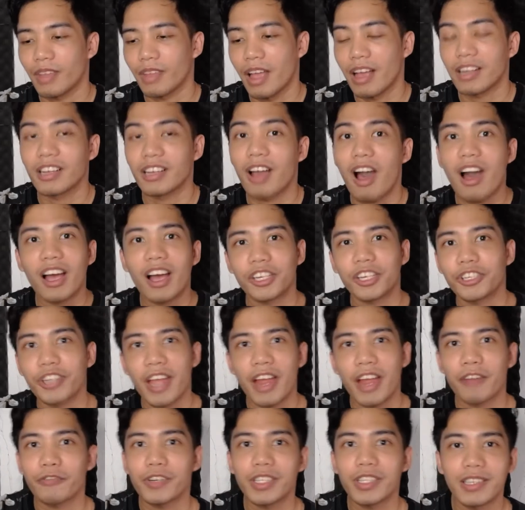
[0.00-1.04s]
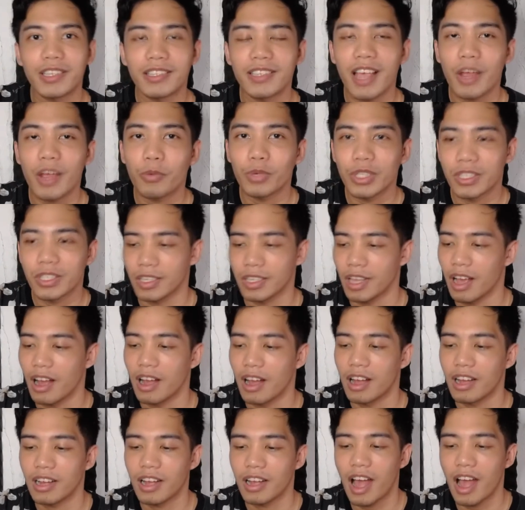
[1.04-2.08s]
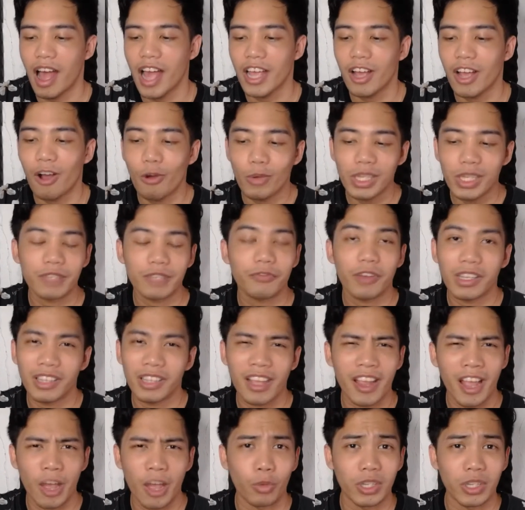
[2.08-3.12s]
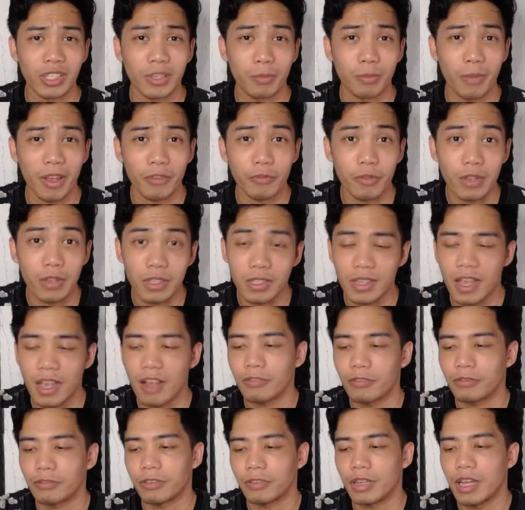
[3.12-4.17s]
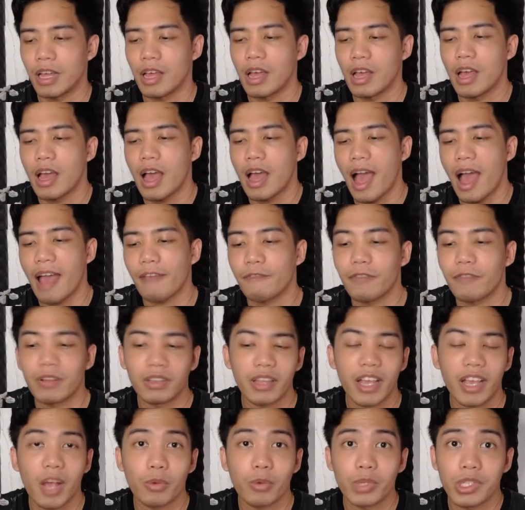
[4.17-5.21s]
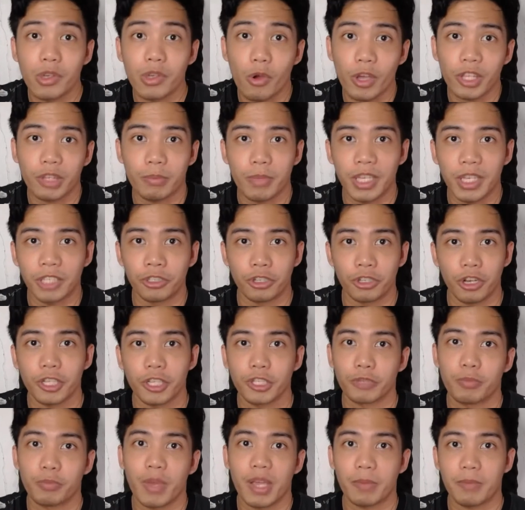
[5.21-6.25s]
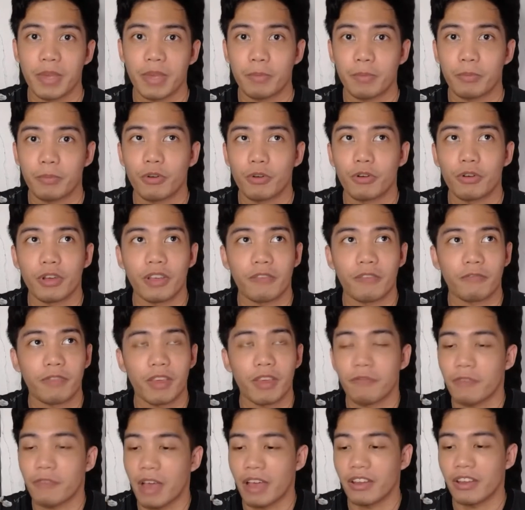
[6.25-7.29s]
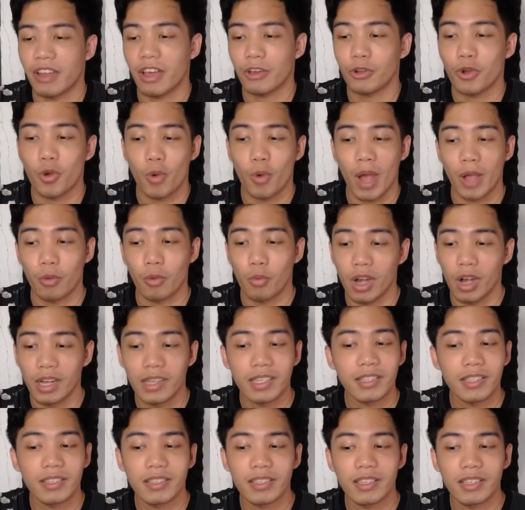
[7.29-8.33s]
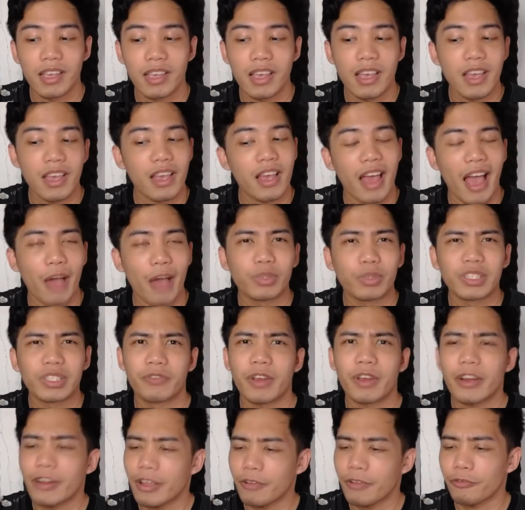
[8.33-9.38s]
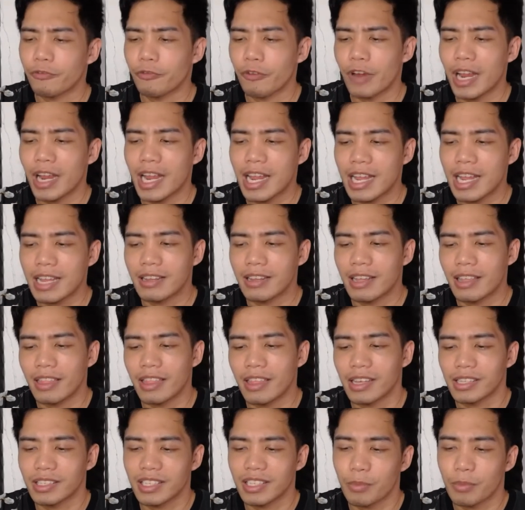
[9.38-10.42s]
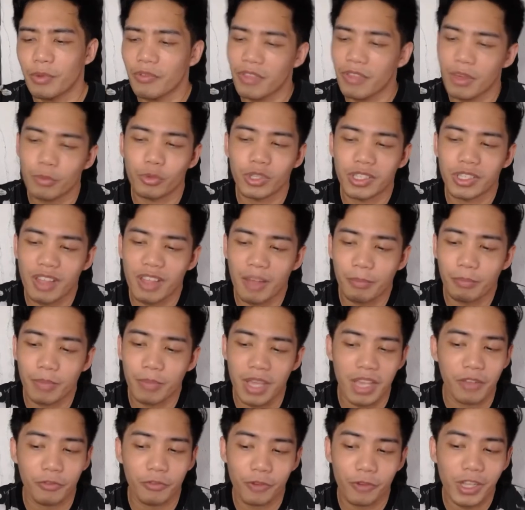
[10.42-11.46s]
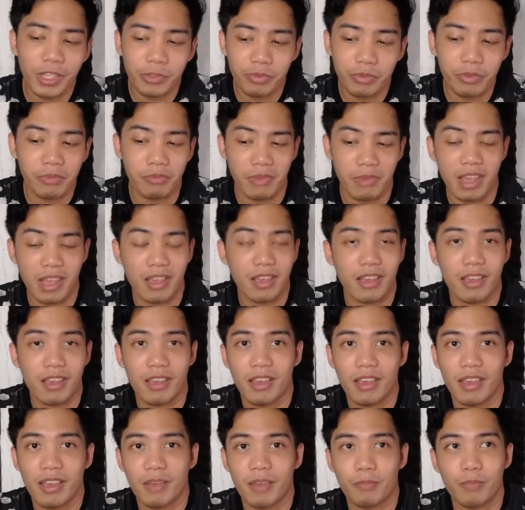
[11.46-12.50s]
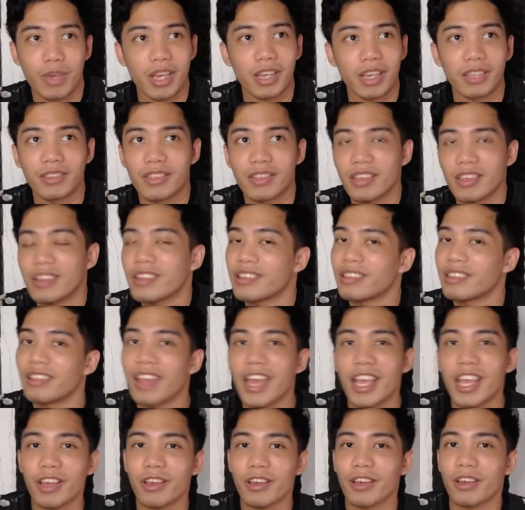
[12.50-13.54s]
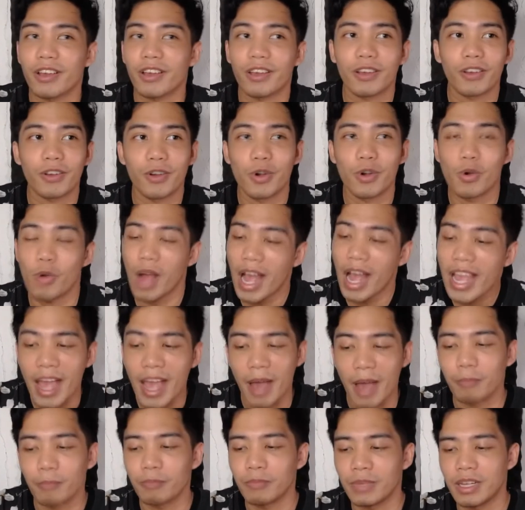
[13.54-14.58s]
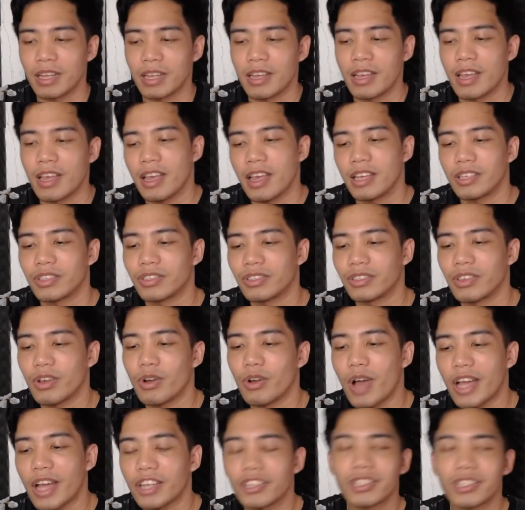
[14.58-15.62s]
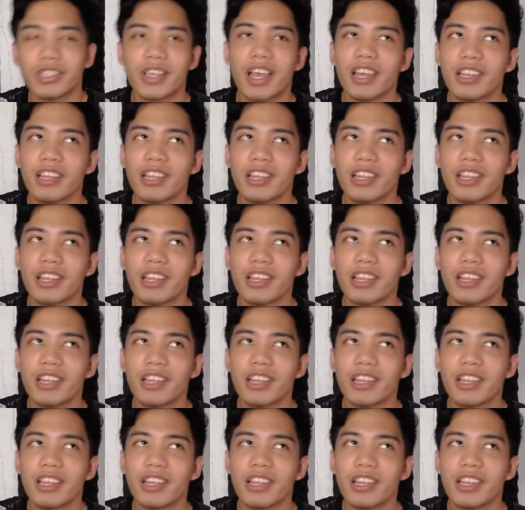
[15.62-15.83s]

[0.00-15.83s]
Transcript: Gosh, ever since I was young, I always felt like I wasn't my full self. I felt like I was going to be judged by people if they found out who I was. I was very afraid that some of them would stop being friends with me because they didn't like who I am. So I just kind